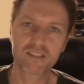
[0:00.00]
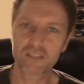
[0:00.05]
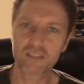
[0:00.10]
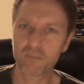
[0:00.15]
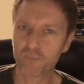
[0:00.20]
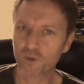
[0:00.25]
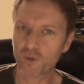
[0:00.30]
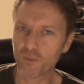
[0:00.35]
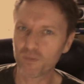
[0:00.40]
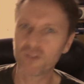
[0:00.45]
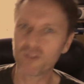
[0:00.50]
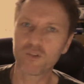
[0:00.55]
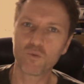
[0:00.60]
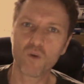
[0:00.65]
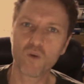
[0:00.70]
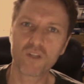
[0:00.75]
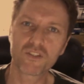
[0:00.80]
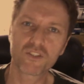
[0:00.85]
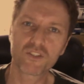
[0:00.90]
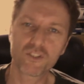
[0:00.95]
they're probably the
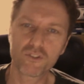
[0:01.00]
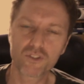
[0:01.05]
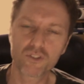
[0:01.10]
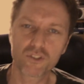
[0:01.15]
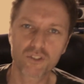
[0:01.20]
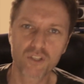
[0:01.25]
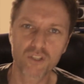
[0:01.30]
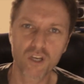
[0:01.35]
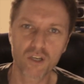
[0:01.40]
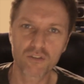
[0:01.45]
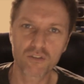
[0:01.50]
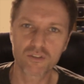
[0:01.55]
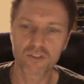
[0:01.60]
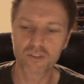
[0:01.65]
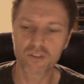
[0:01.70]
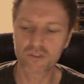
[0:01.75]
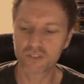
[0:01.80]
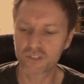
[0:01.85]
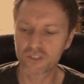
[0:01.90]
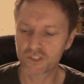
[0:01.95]
ones you should go
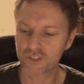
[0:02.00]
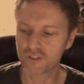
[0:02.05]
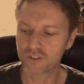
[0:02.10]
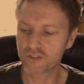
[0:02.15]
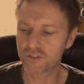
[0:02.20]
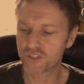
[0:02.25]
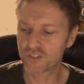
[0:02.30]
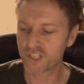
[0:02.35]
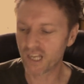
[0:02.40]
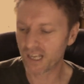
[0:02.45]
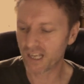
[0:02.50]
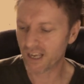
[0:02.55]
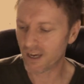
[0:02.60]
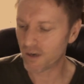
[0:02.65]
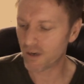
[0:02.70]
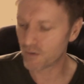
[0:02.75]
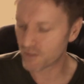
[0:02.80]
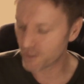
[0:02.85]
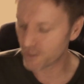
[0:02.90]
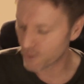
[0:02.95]
to check out,
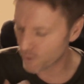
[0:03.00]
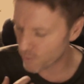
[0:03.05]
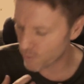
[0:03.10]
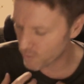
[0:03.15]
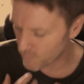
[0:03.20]
you know,